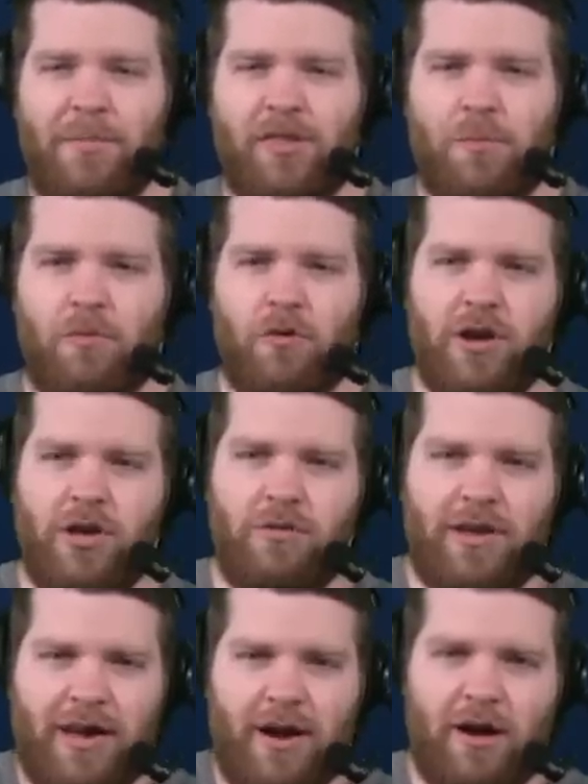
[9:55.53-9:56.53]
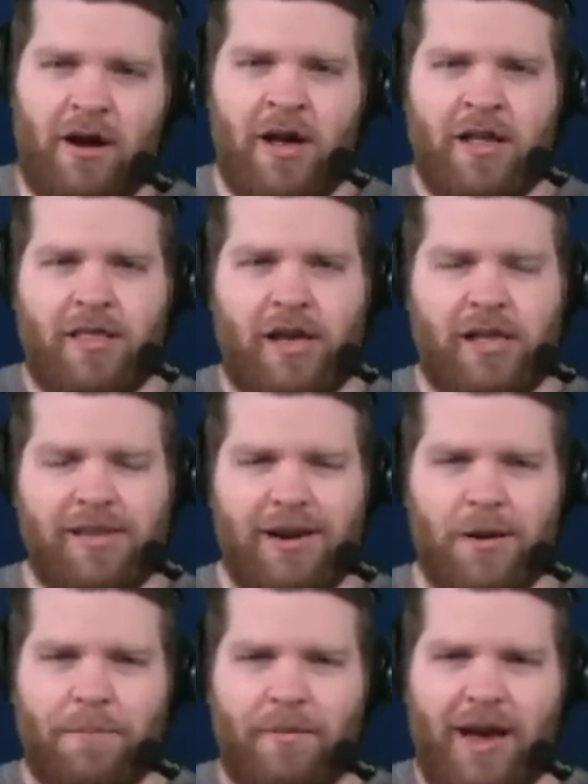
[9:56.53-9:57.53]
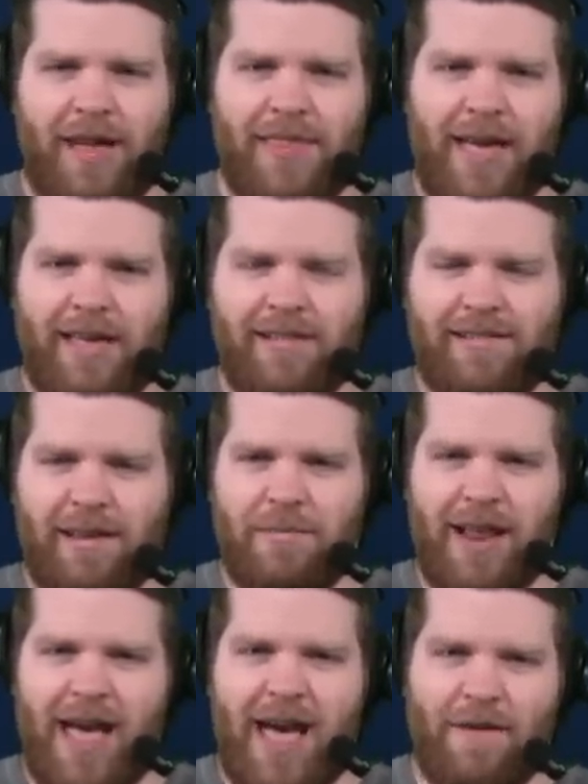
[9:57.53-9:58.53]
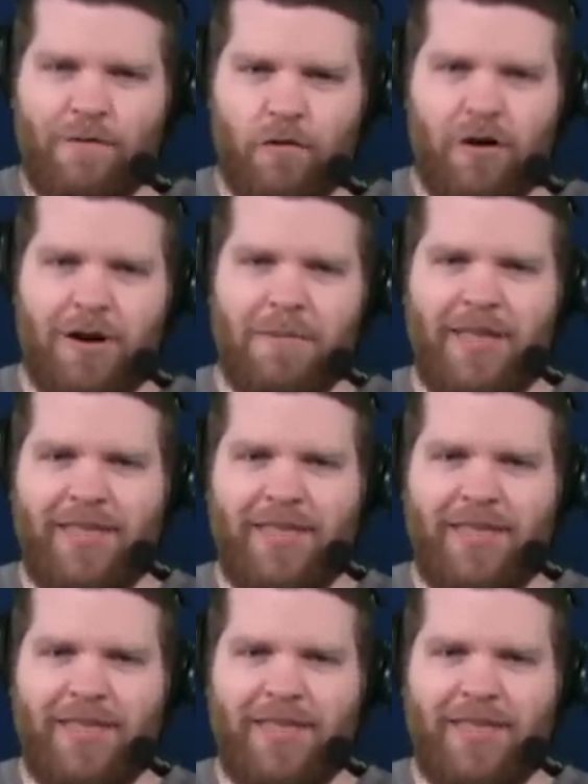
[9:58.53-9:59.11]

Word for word: but the more you hear the clear plan they seem to have for him,